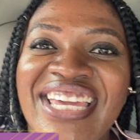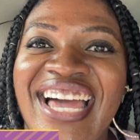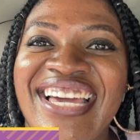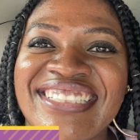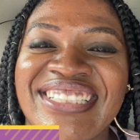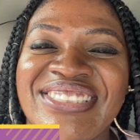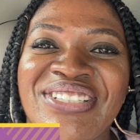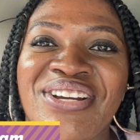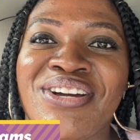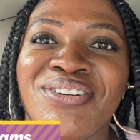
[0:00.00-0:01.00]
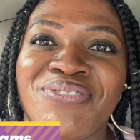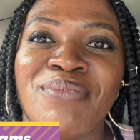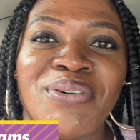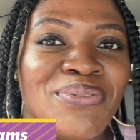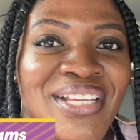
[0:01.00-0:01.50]
guys, it's your girl
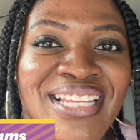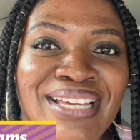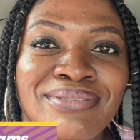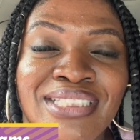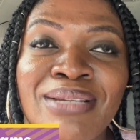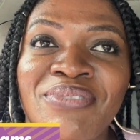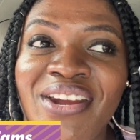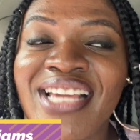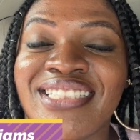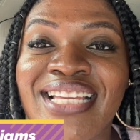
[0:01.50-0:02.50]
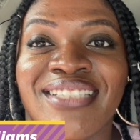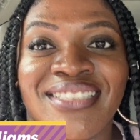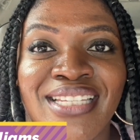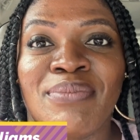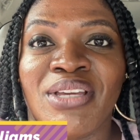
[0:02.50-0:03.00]
Velma Williams and I'm very excited
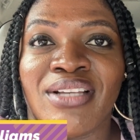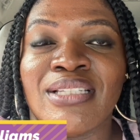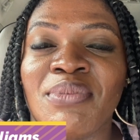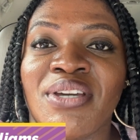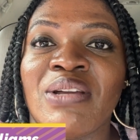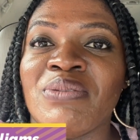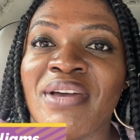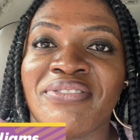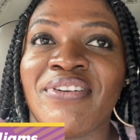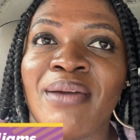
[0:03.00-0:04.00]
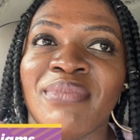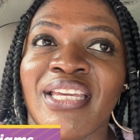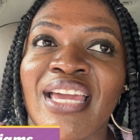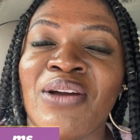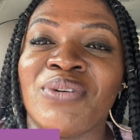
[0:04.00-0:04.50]
today because I'm going out with my
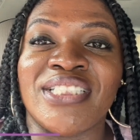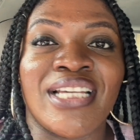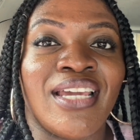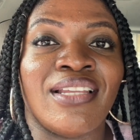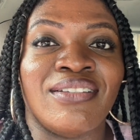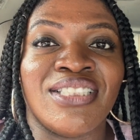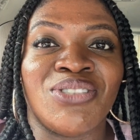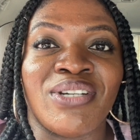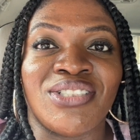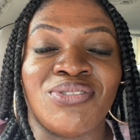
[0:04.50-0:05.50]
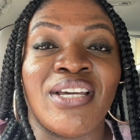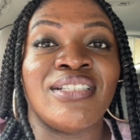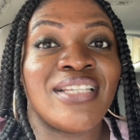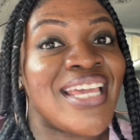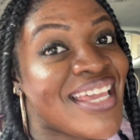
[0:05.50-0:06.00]
family and we're checking out this
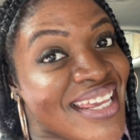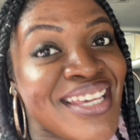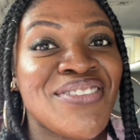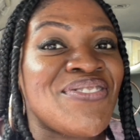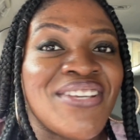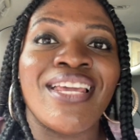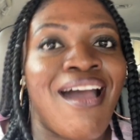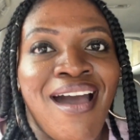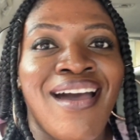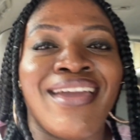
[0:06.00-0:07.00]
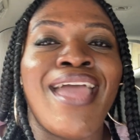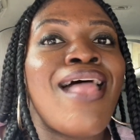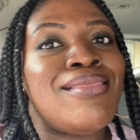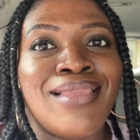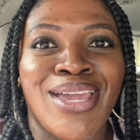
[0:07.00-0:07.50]
restaurant
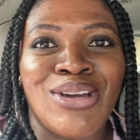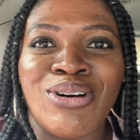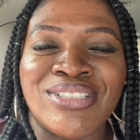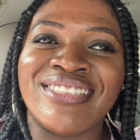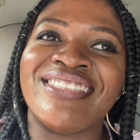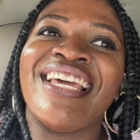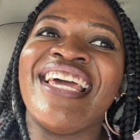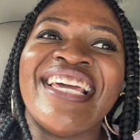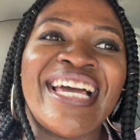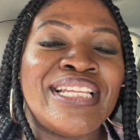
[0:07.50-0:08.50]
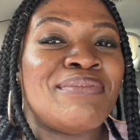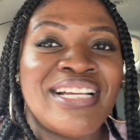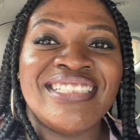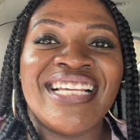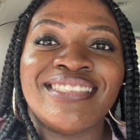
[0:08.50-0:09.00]
NVI Lagos. And I'm
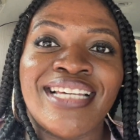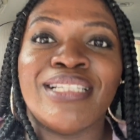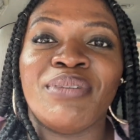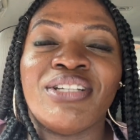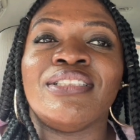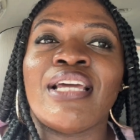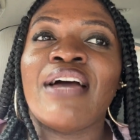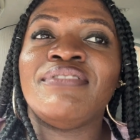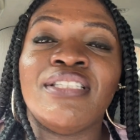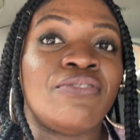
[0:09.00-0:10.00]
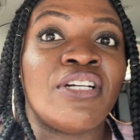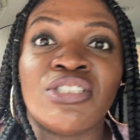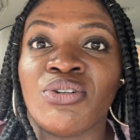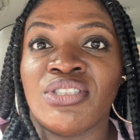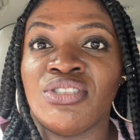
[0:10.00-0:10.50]
actually excited because they have
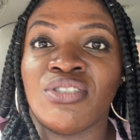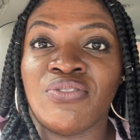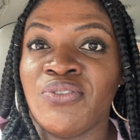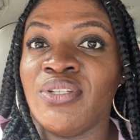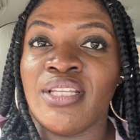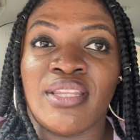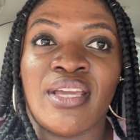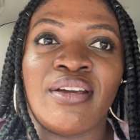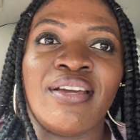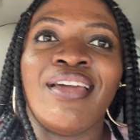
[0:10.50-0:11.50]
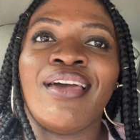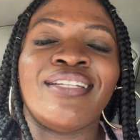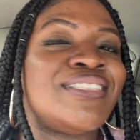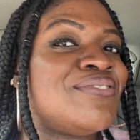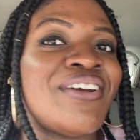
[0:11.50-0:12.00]
different choices of food in there.
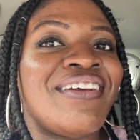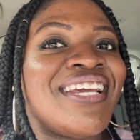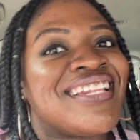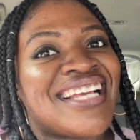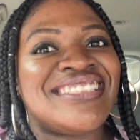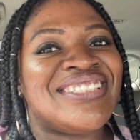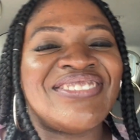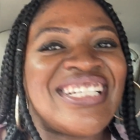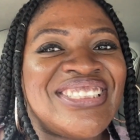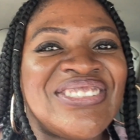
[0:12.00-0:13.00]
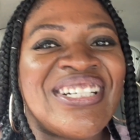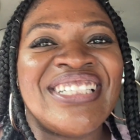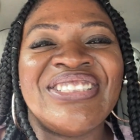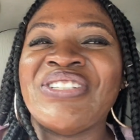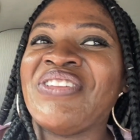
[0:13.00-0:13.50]
And it's a very classy
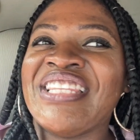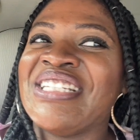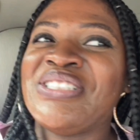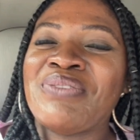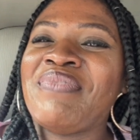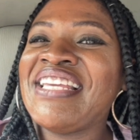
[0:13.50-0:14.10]
restaurant, so it should be